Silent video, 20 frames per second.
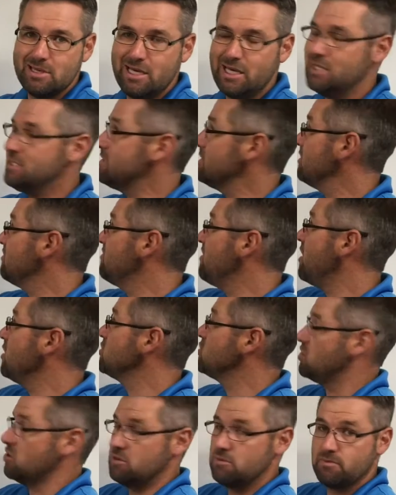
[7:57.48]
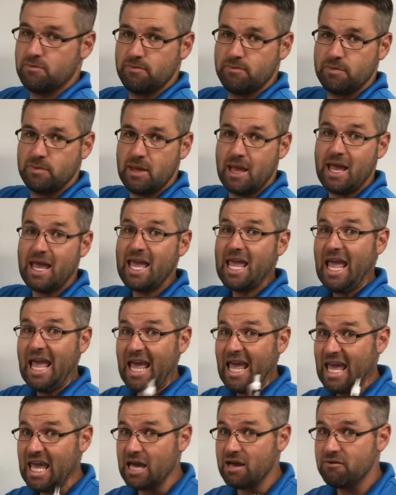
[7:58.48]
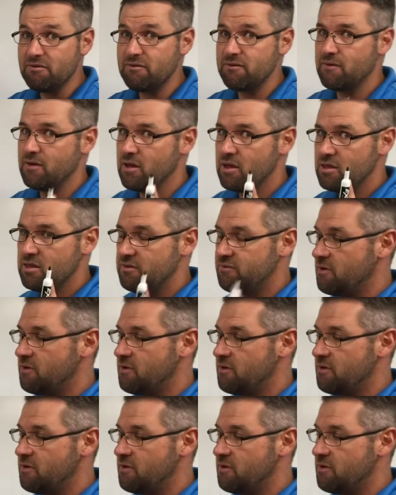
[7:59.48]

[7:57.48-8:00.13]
into the function if the